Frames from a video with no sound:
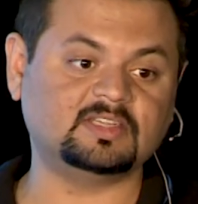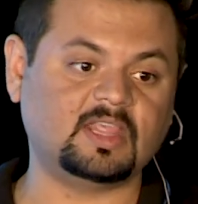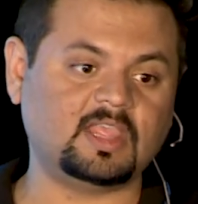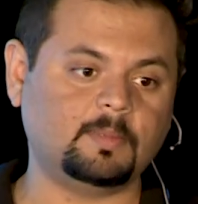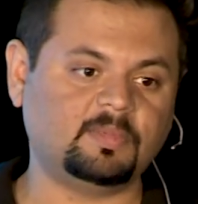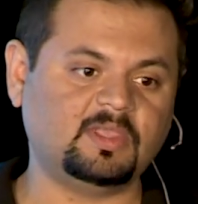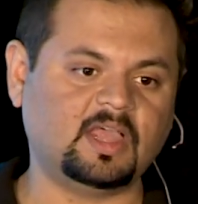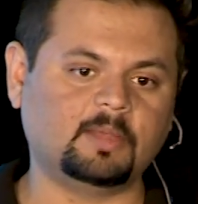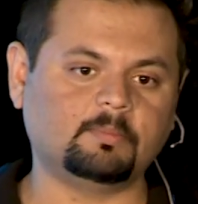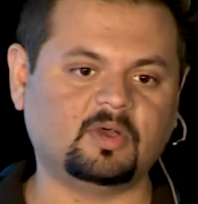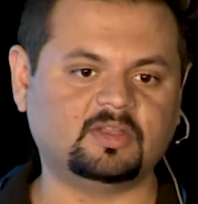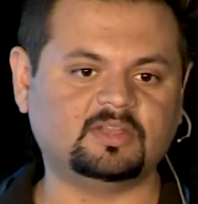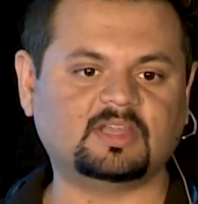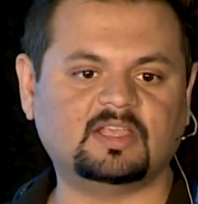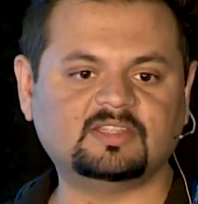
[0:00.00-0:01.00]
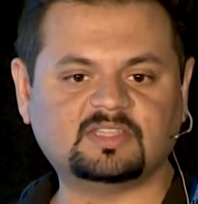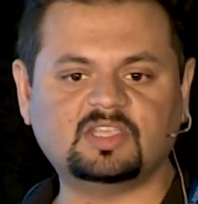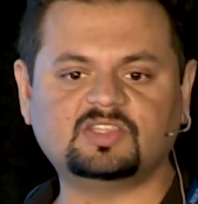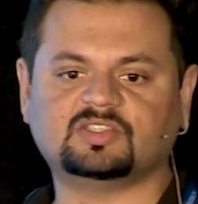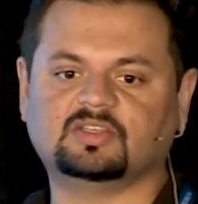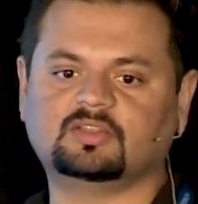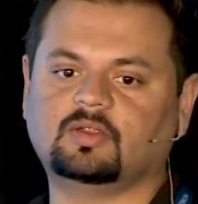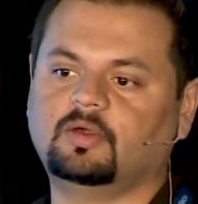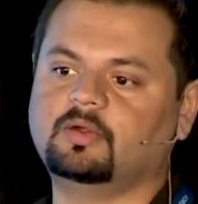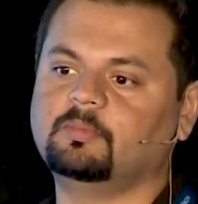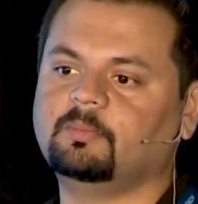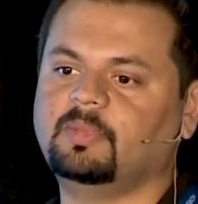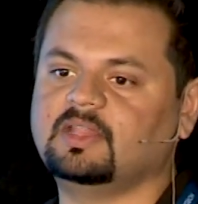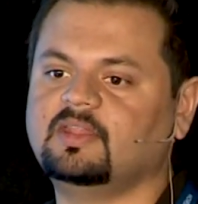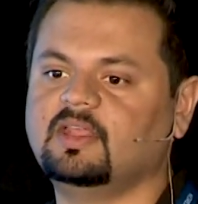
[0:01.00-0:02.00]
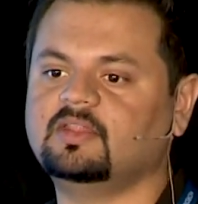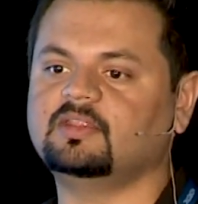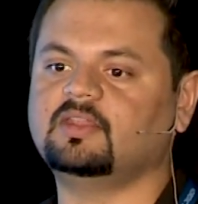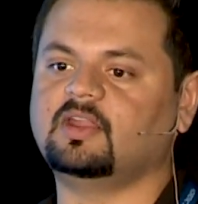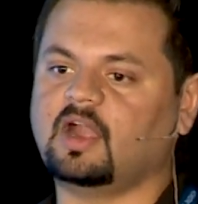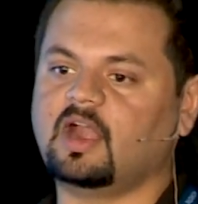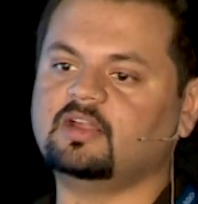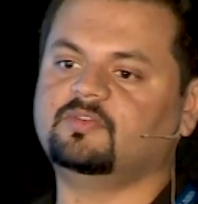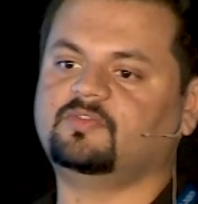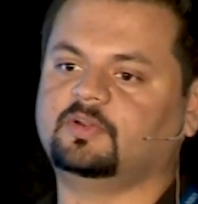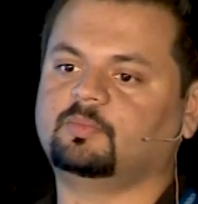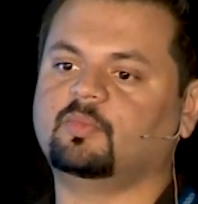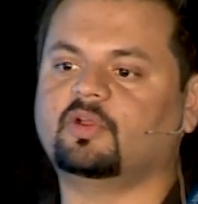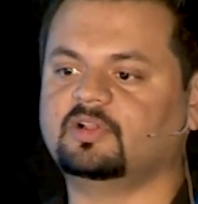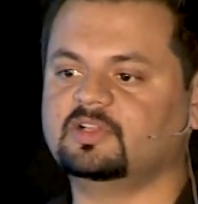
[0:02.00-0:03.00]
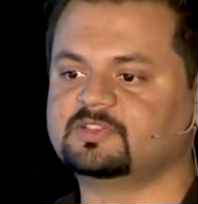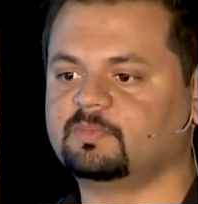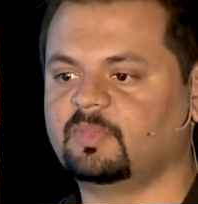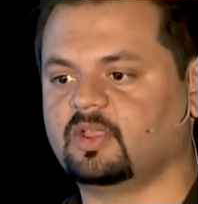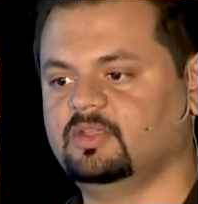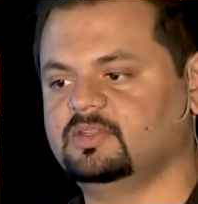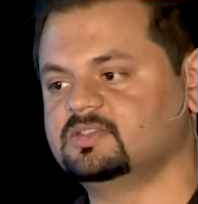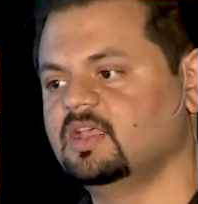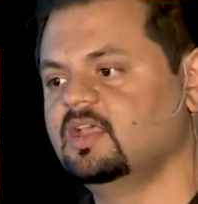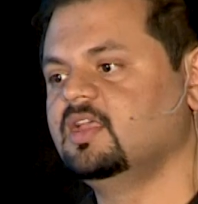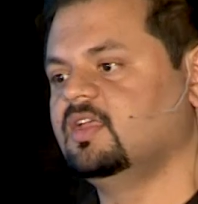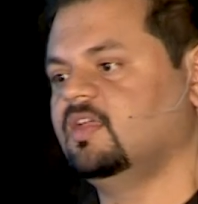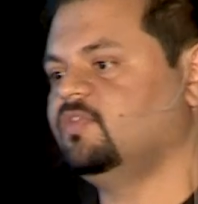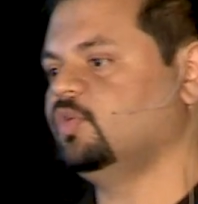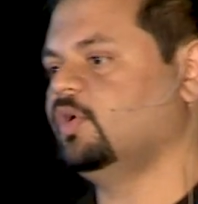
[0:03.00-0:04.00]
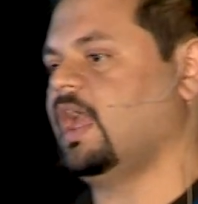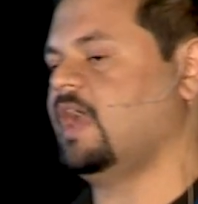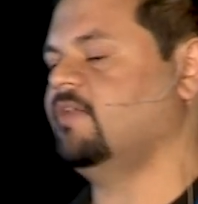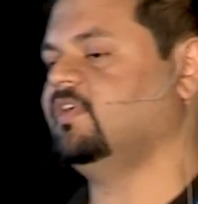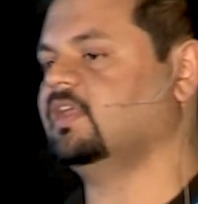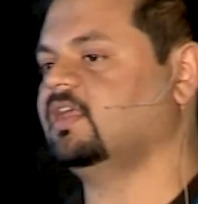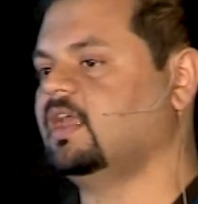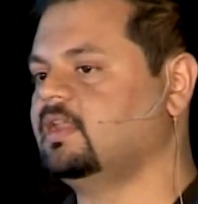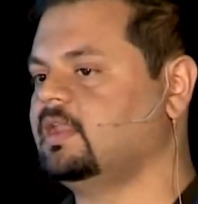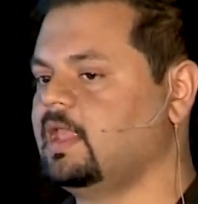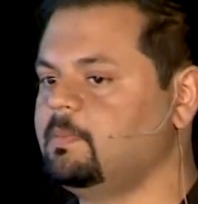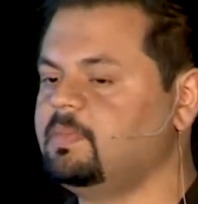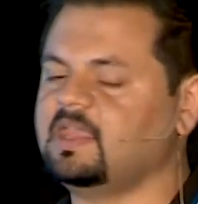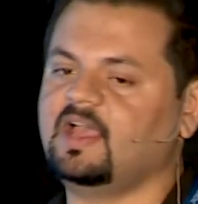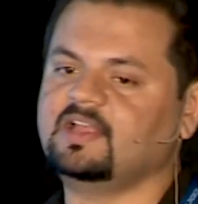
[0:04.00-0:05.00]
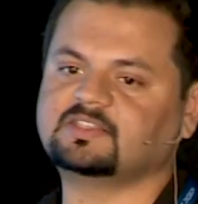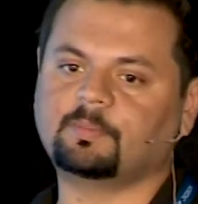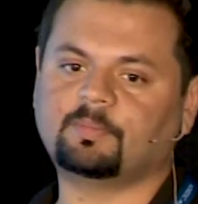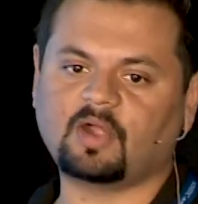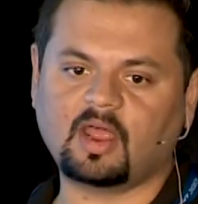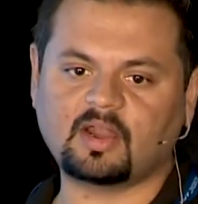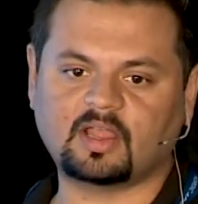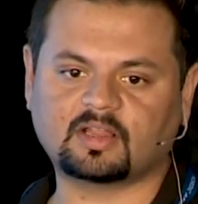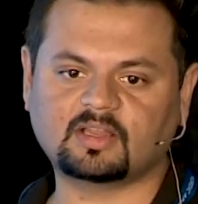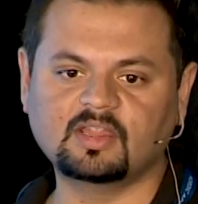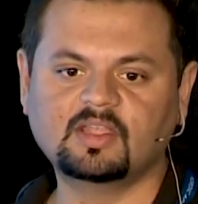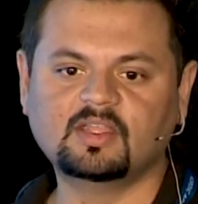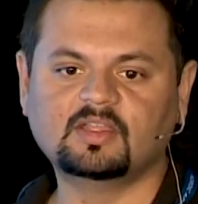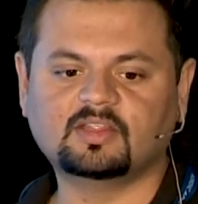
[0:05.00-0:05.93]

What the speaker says: in API monetization, but then there are different models because if you're having an API as a product,